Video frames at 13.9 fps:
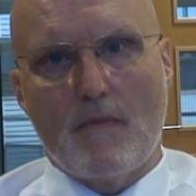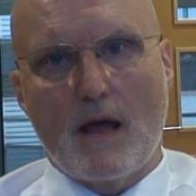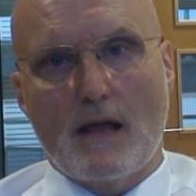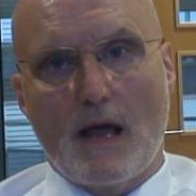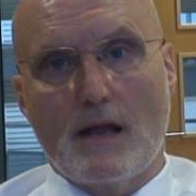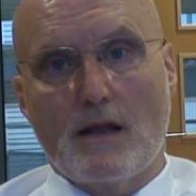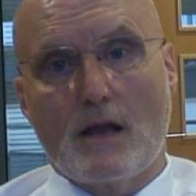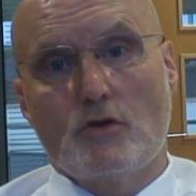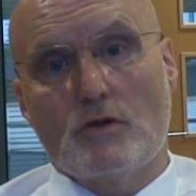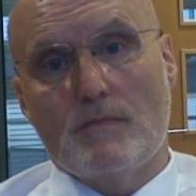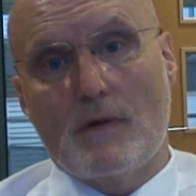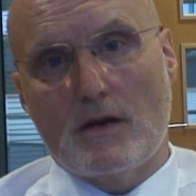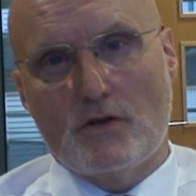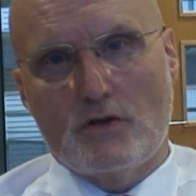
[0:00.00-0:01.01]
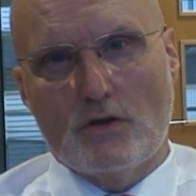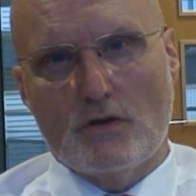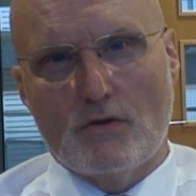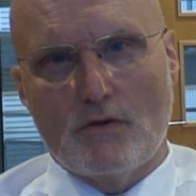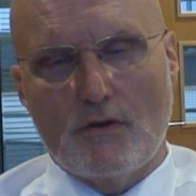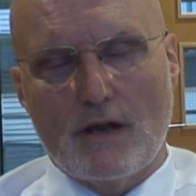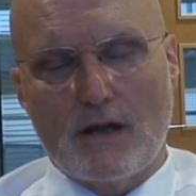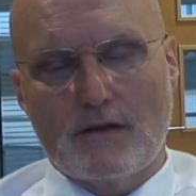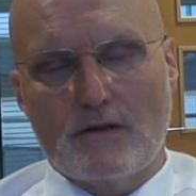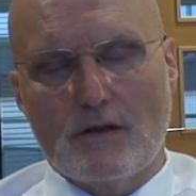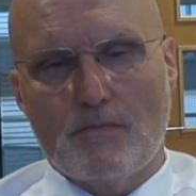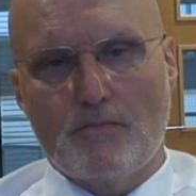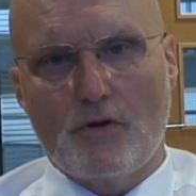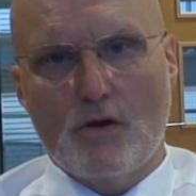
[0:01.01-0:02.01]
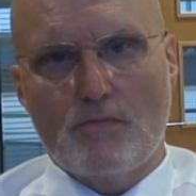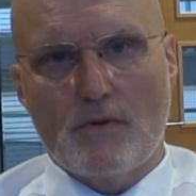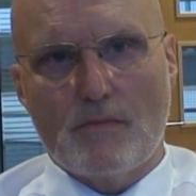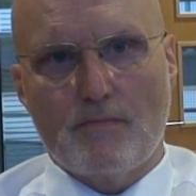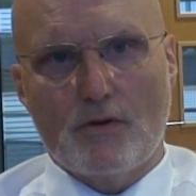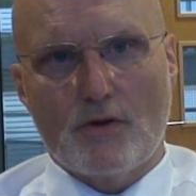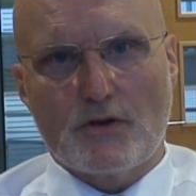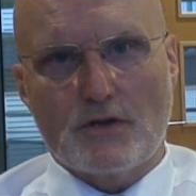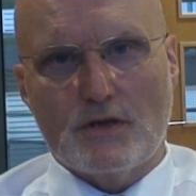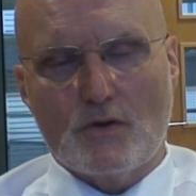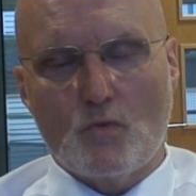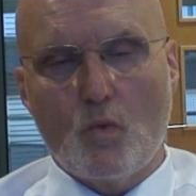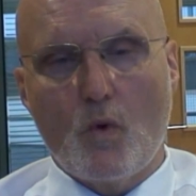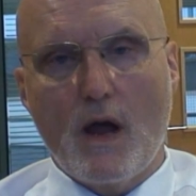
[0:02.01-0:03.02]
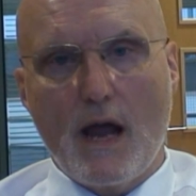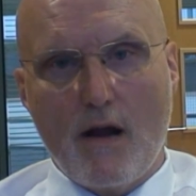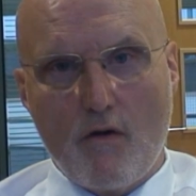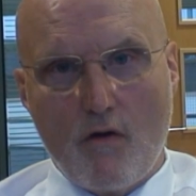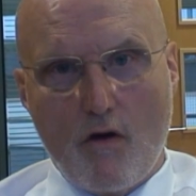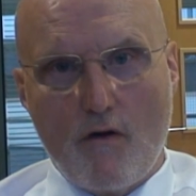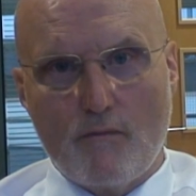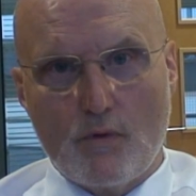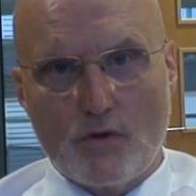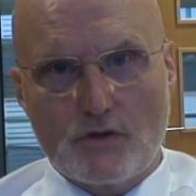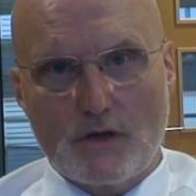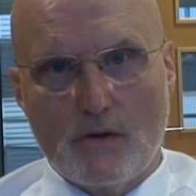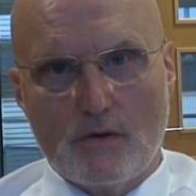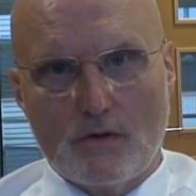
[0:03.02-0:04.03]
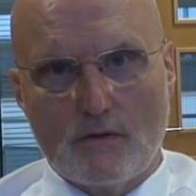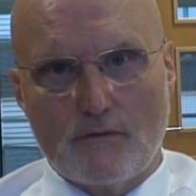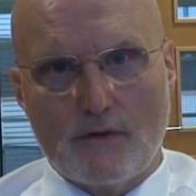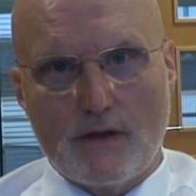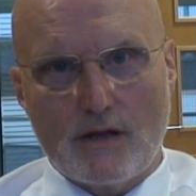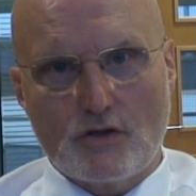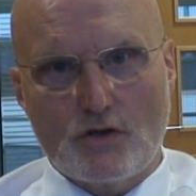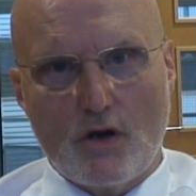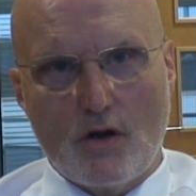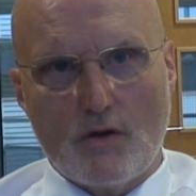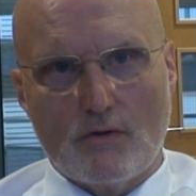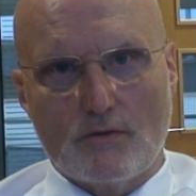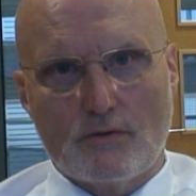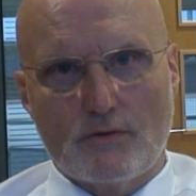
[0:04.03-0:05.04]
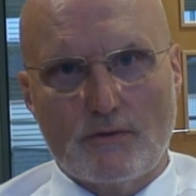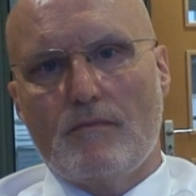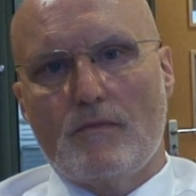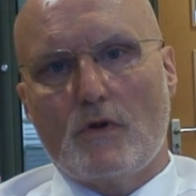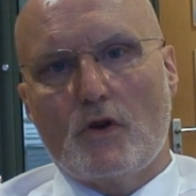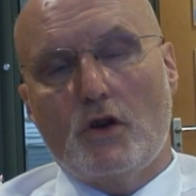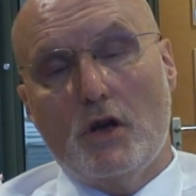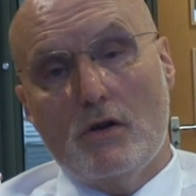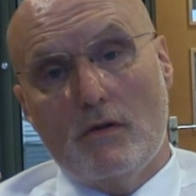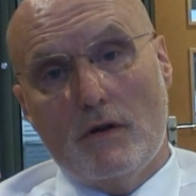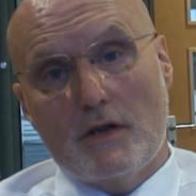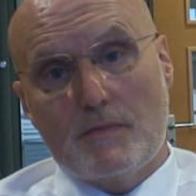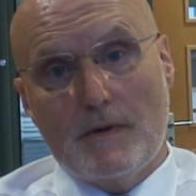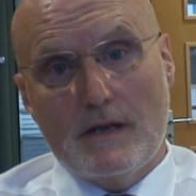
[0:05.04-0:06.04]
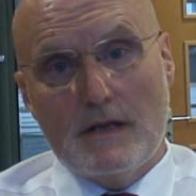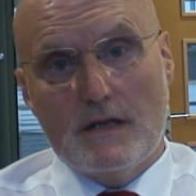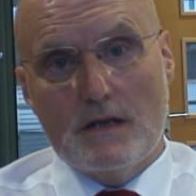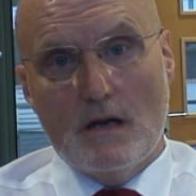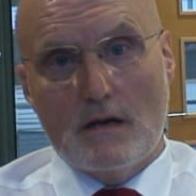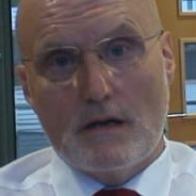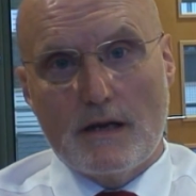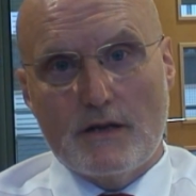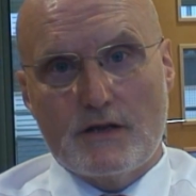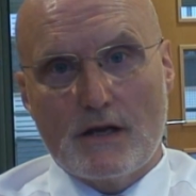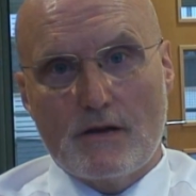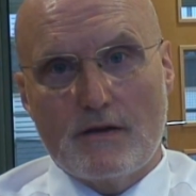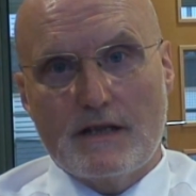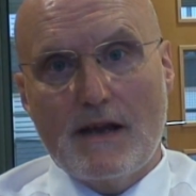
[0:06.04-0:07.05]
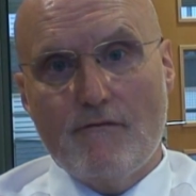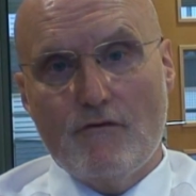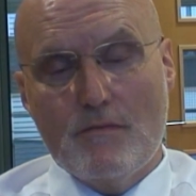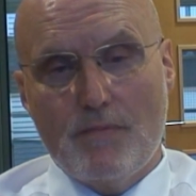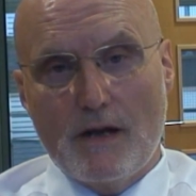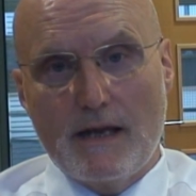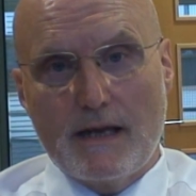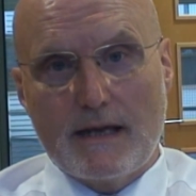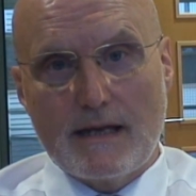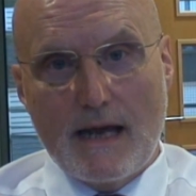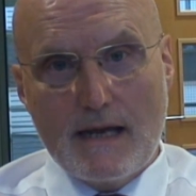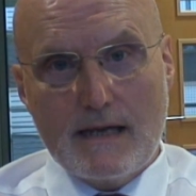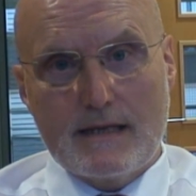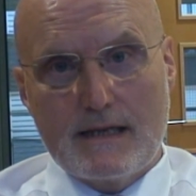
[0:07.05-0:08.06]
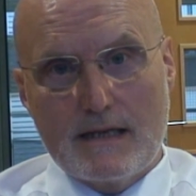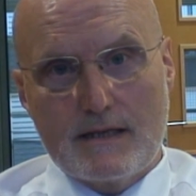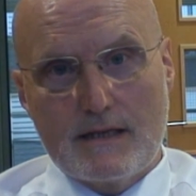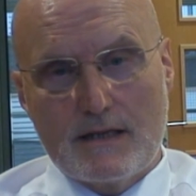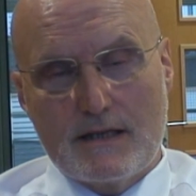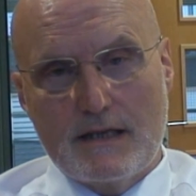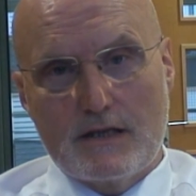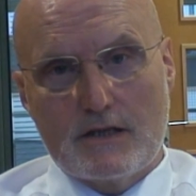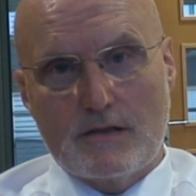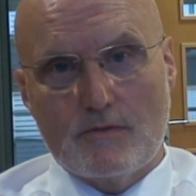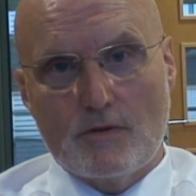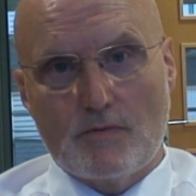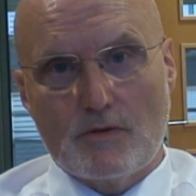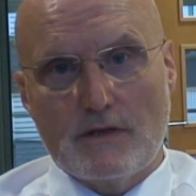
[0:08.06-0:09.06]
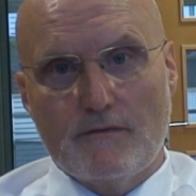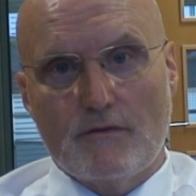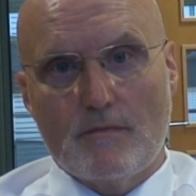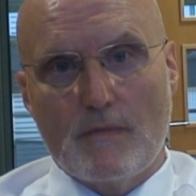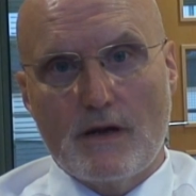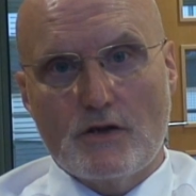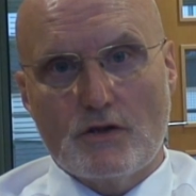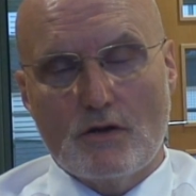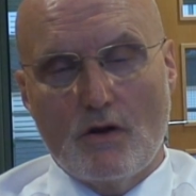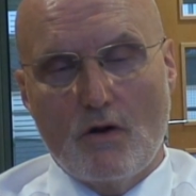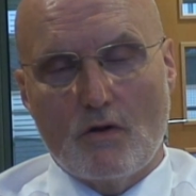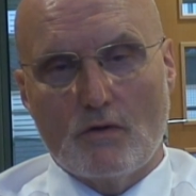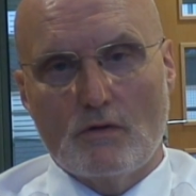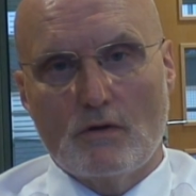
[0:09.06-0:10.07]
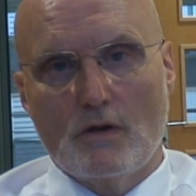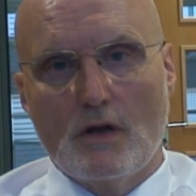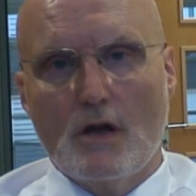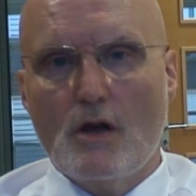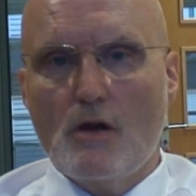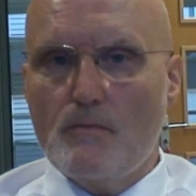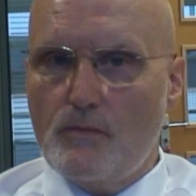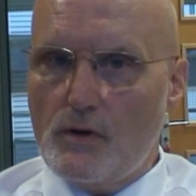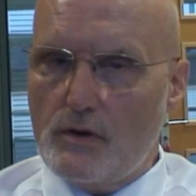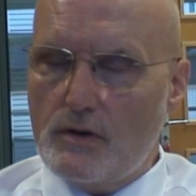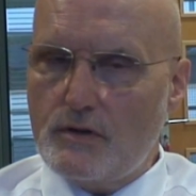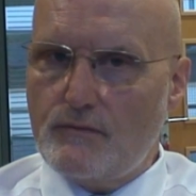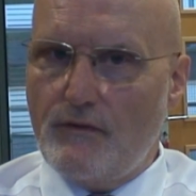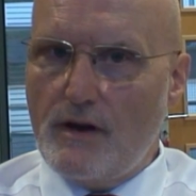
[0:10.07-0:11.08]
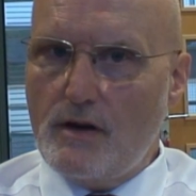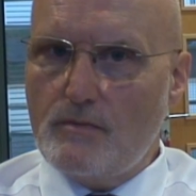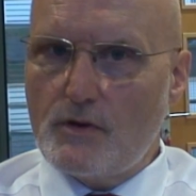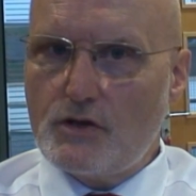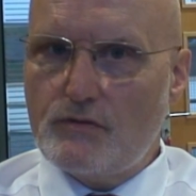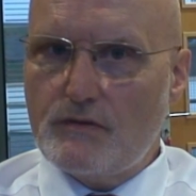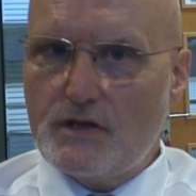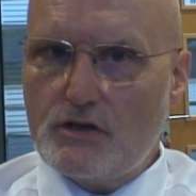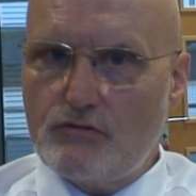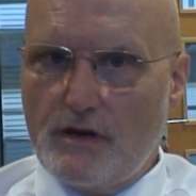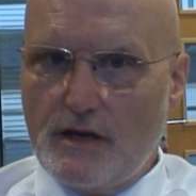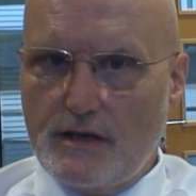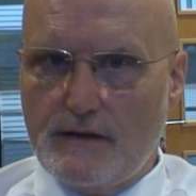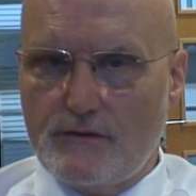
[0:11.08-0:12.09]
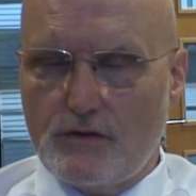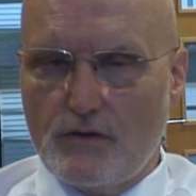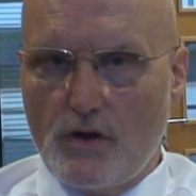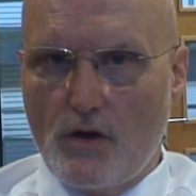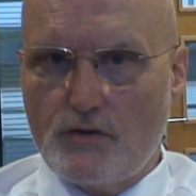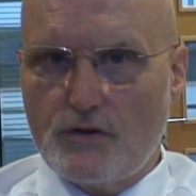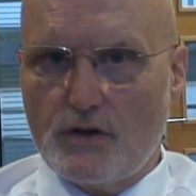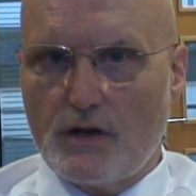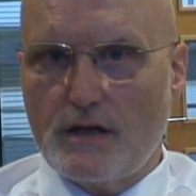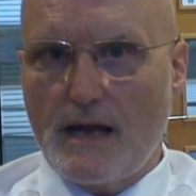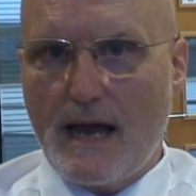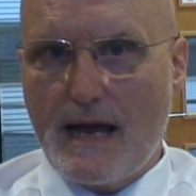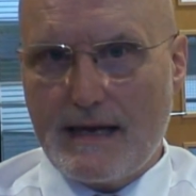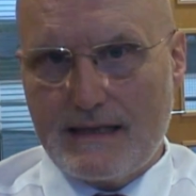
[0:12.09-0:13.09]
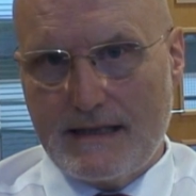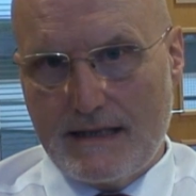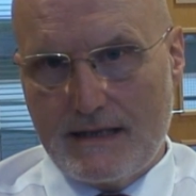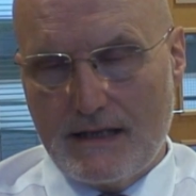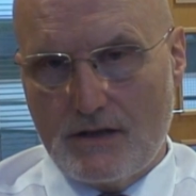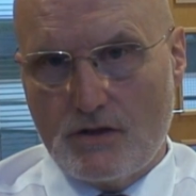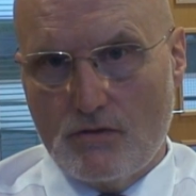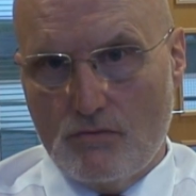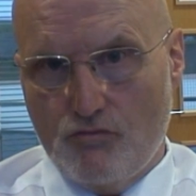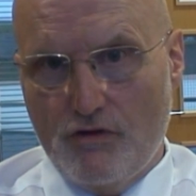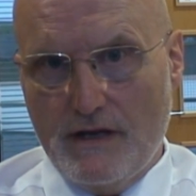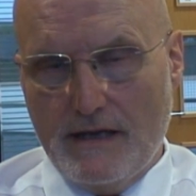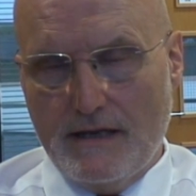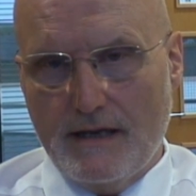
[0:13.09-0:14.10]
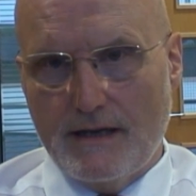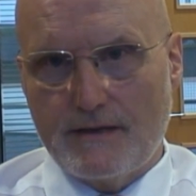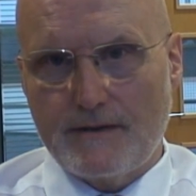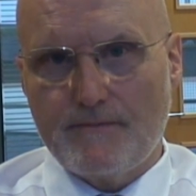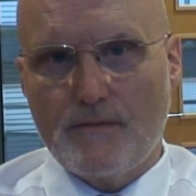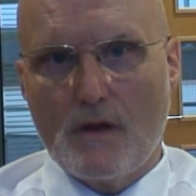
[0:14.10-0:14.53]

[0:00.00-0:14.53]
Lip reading: and to make sure that the appropriate person is aware of what's going on for the child. Cura has been designed so that everybody can access the system to put information on, but it is very much restrictive to those that can access it to read it.